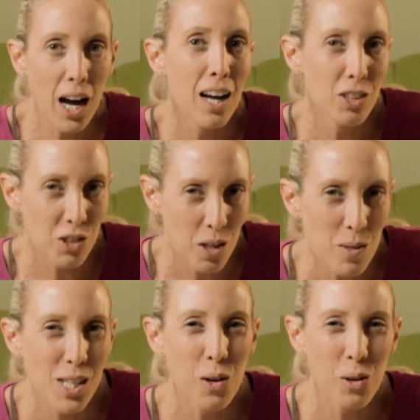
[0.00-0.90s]

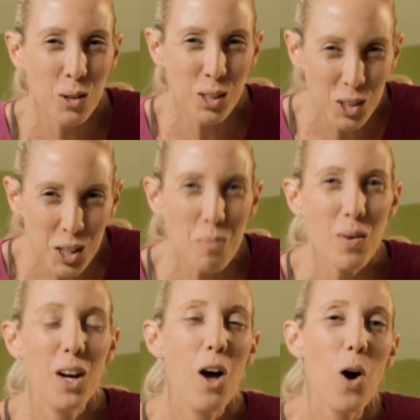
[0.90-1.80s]
immediately begin to
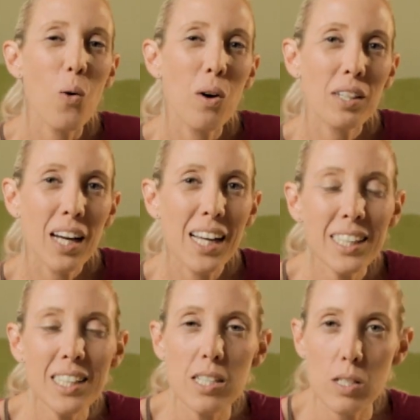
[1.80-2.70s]
run,
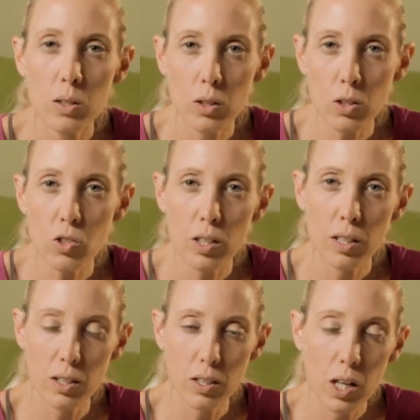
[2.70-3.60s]
skipping the walking
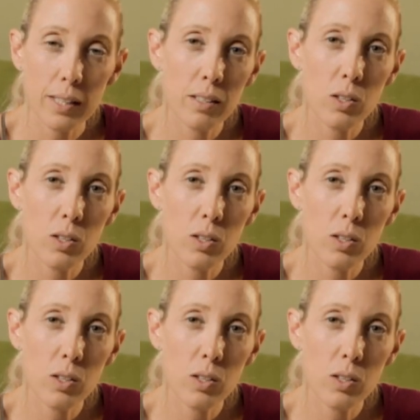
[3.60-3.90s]
stage.